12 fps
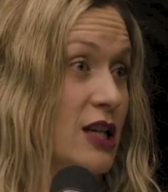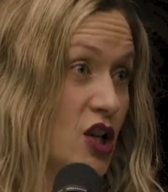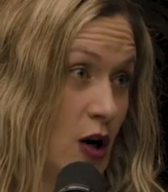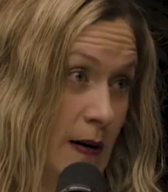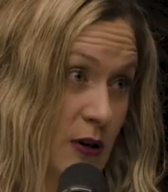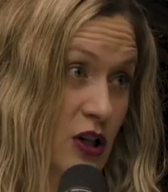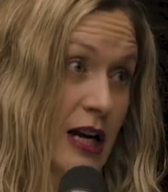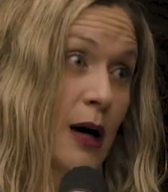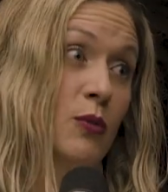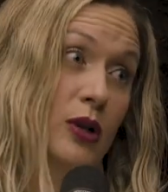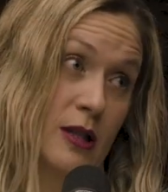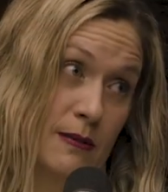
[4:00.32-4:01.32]
didn't know how much
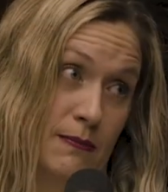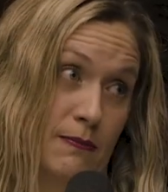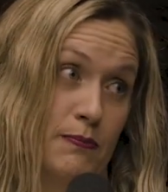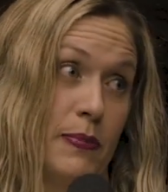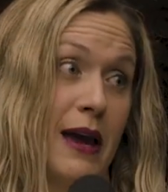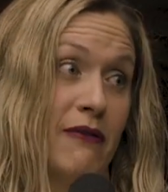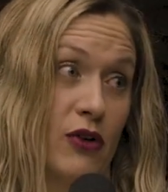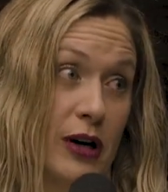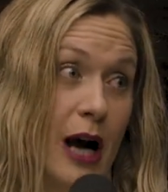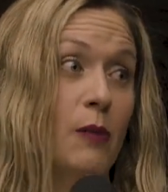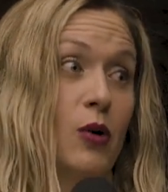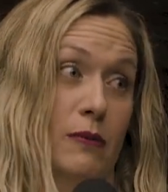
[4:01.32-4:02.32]
cowboys pay for
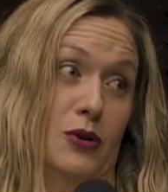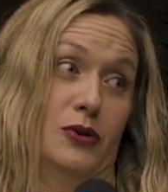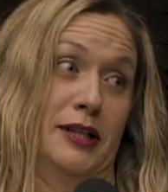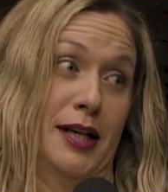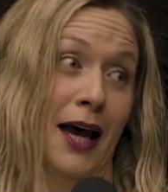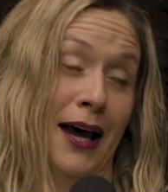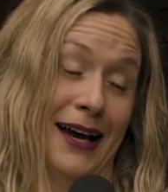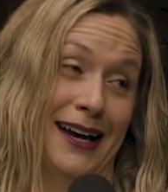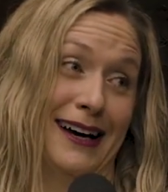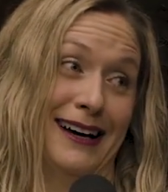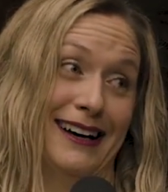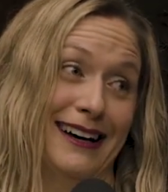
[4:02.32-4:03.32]
cowboy boots
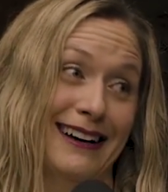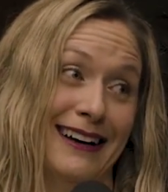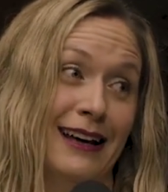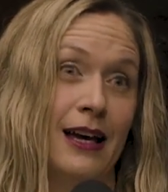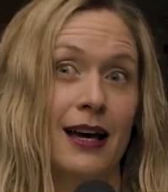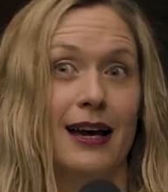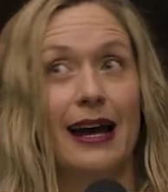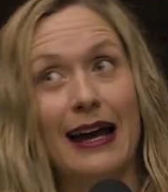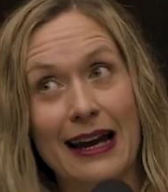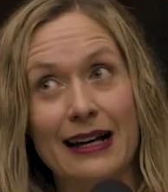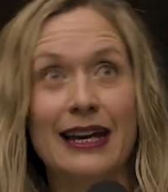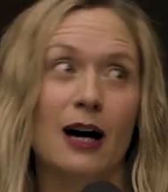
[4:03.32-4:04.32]

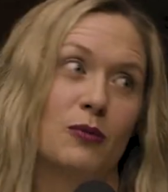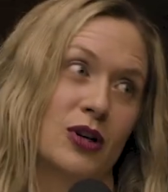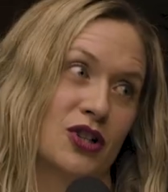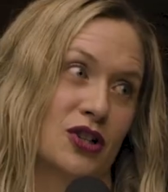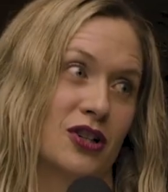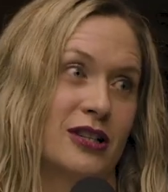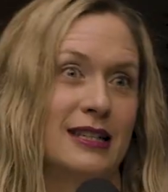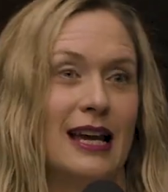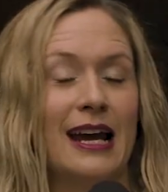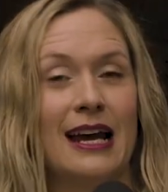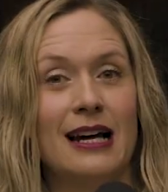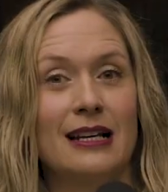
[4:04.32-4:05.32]
and cowboy shirts
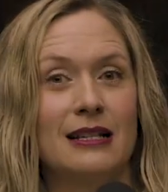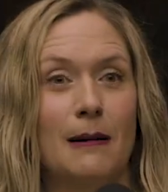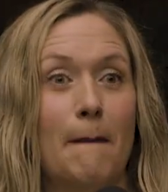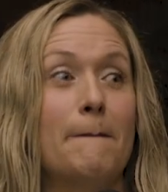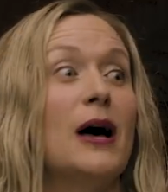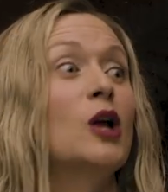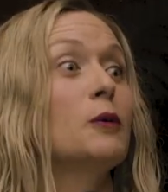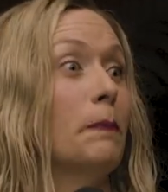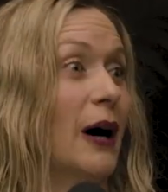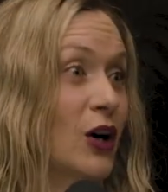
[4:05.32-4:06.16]
and belt